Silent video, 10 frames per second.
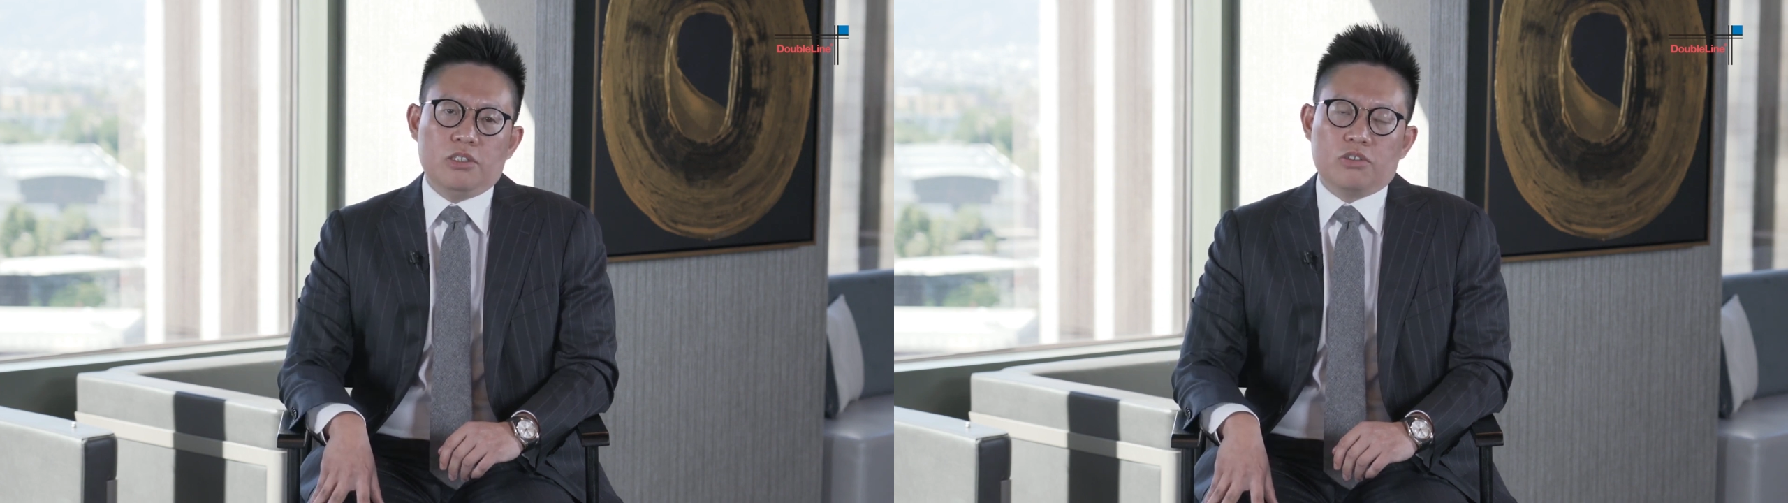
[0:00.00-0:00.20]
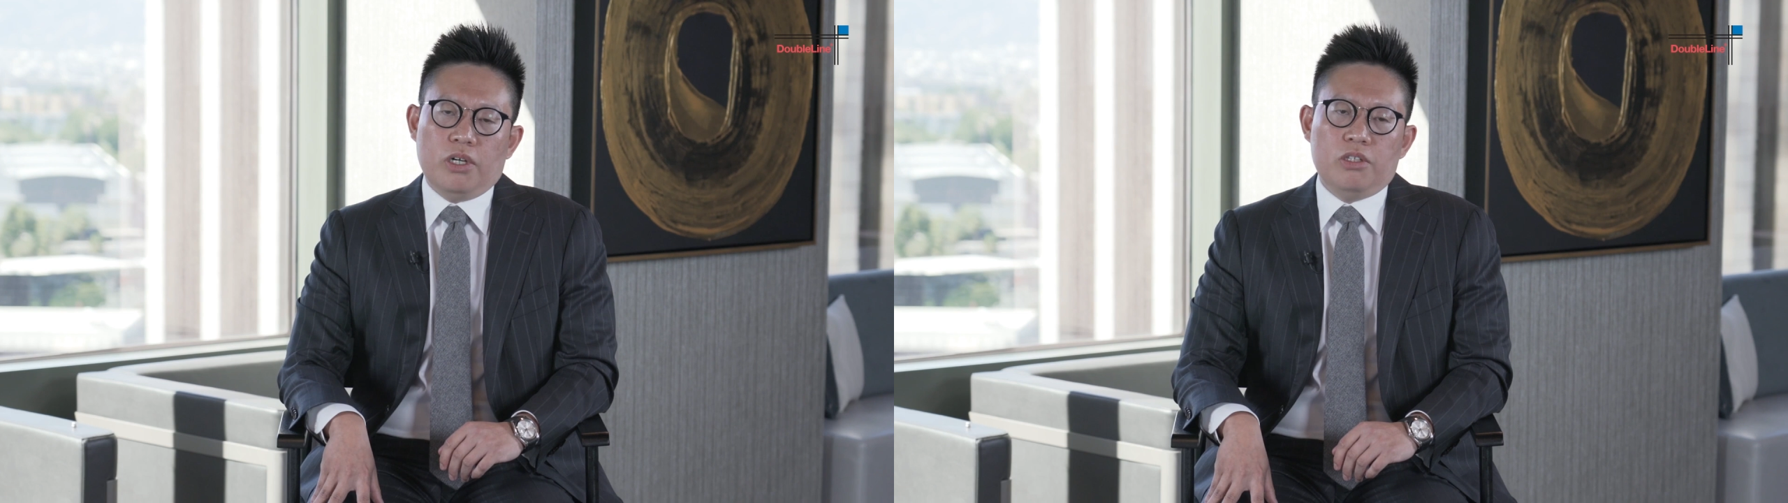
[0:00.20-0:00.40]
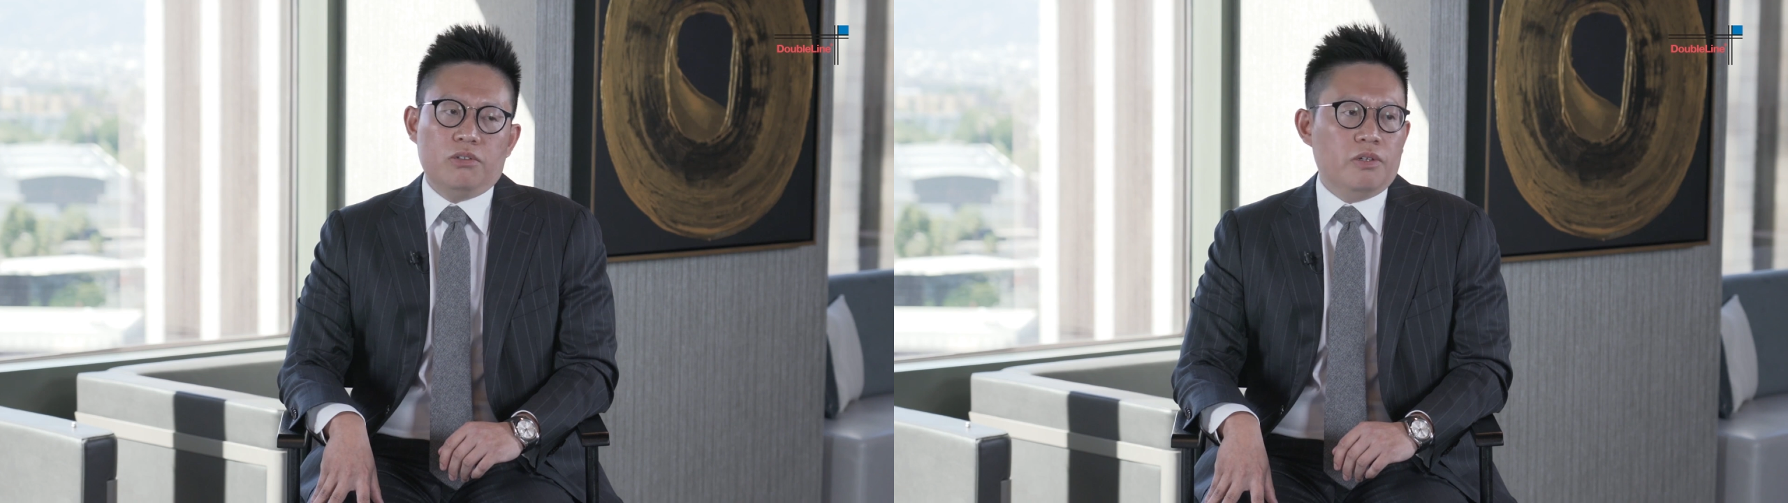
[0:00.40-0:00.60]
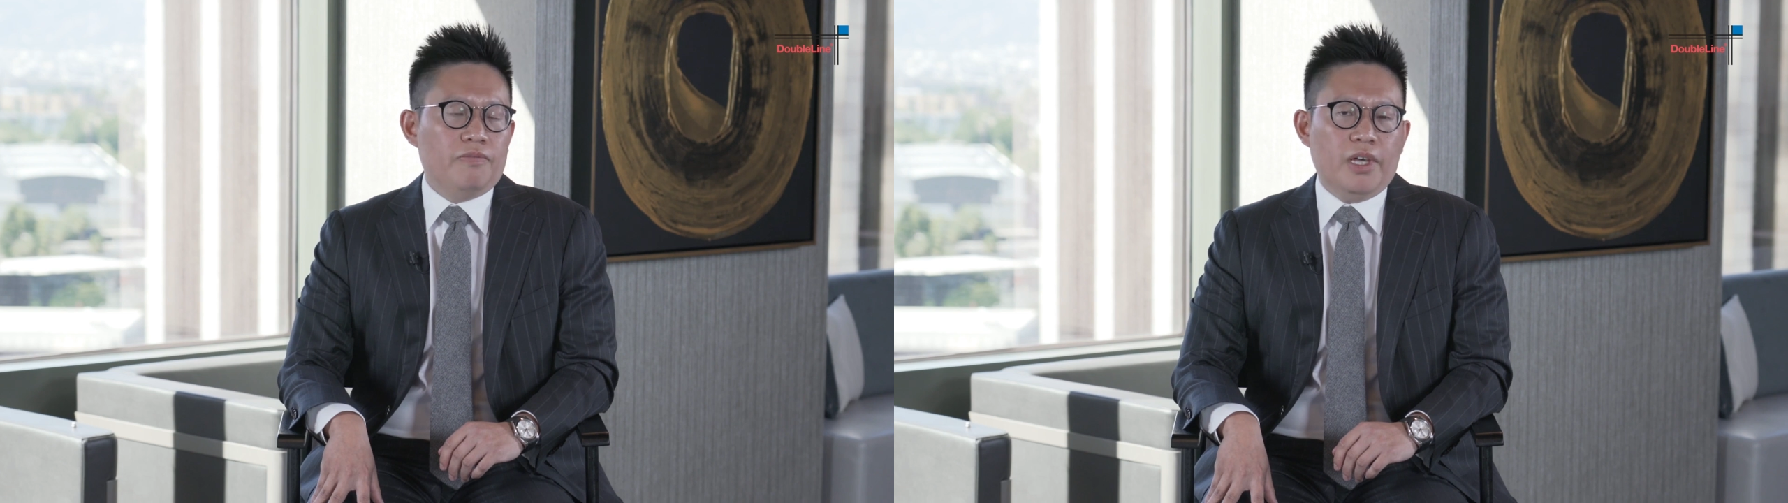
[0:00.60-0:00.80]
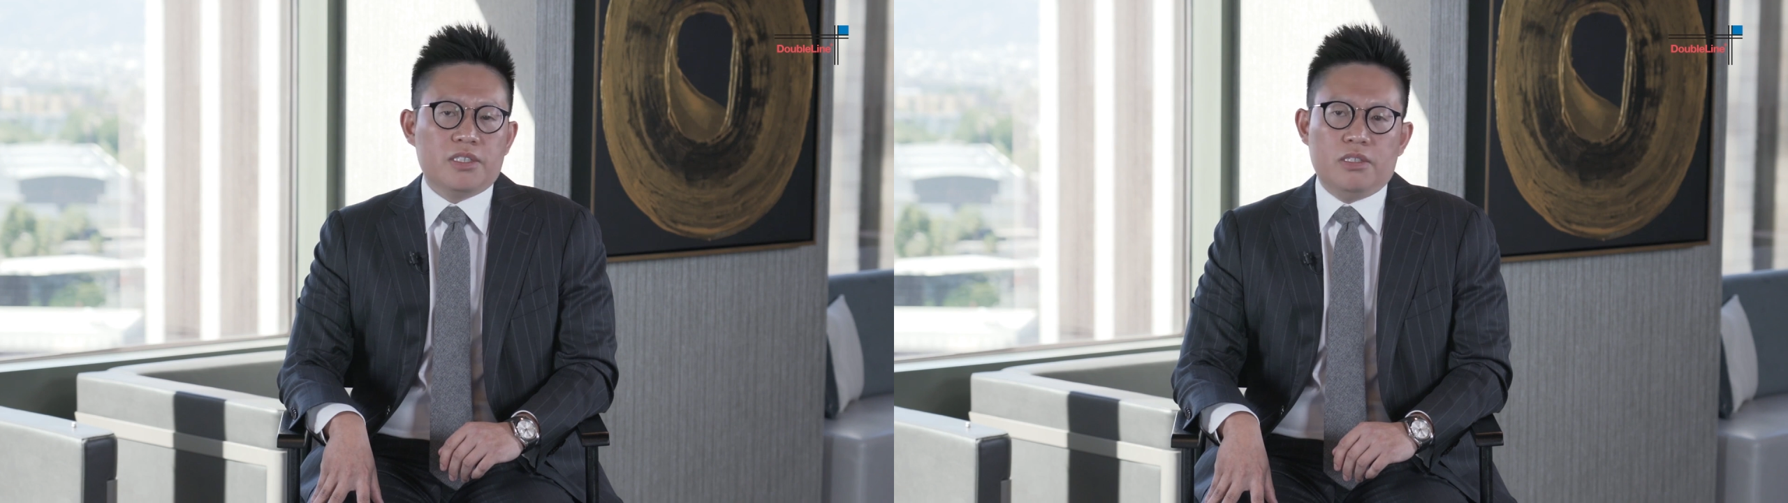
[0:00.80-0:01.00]
trying to
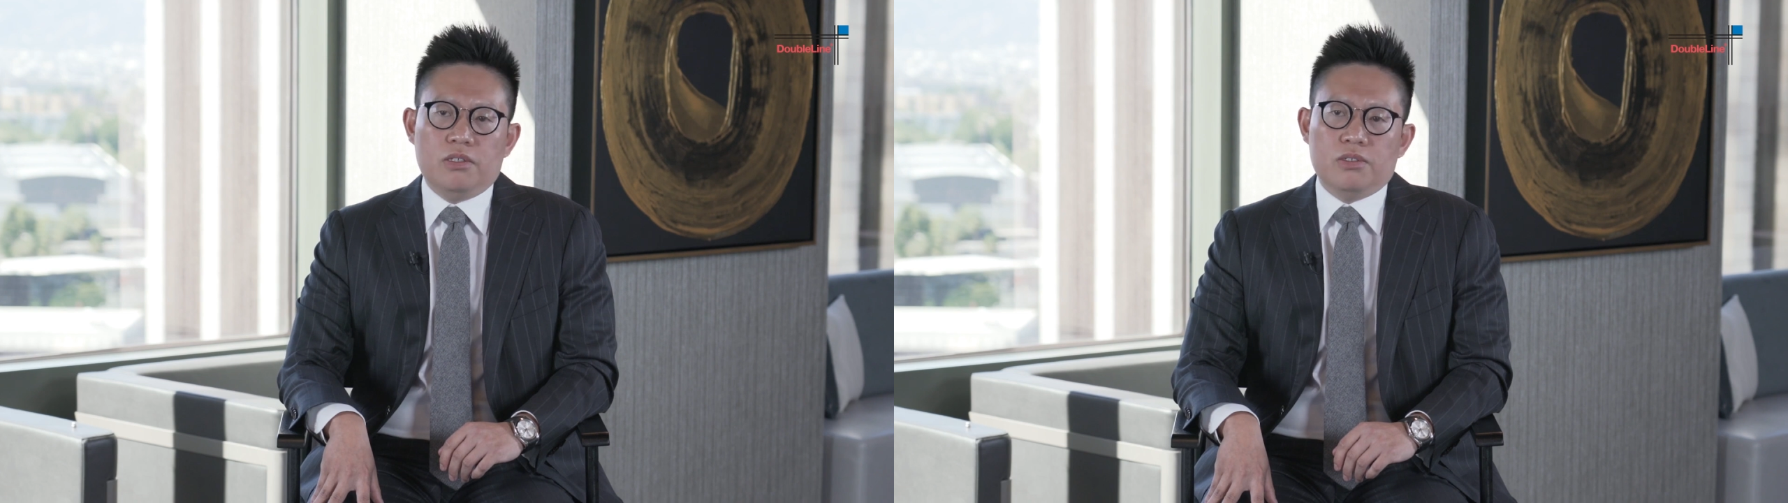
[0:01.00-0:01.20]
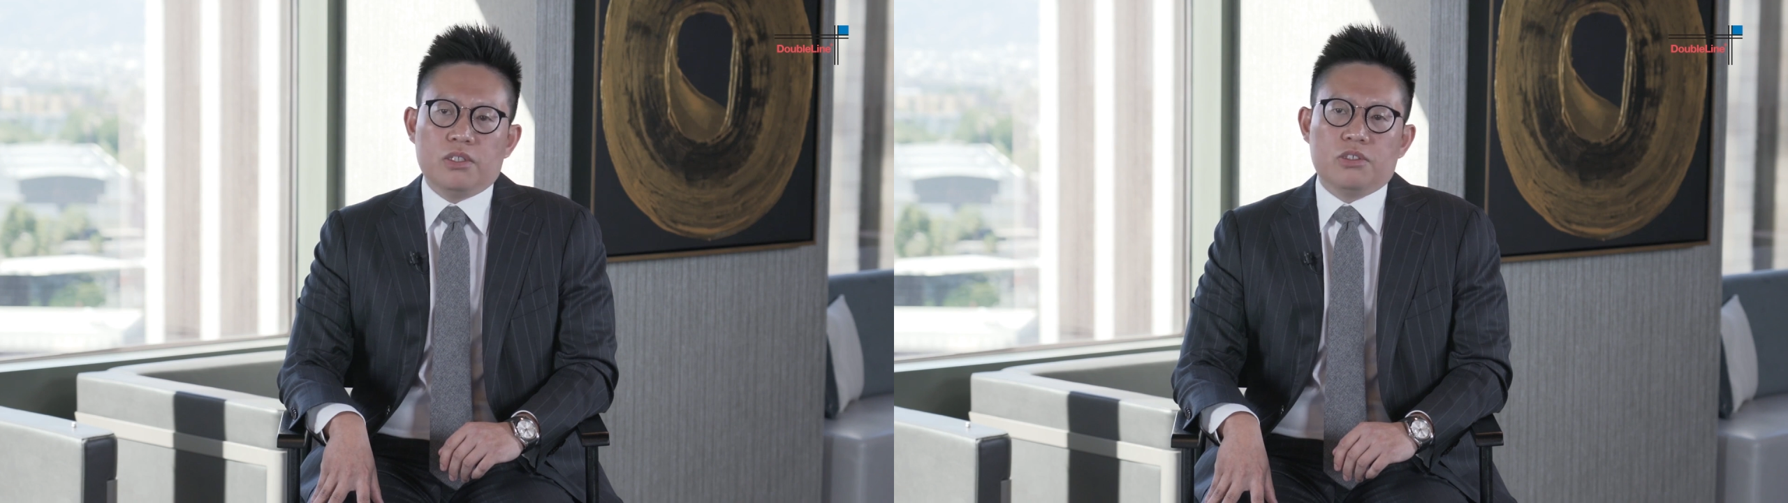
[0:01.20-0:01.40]
invest in those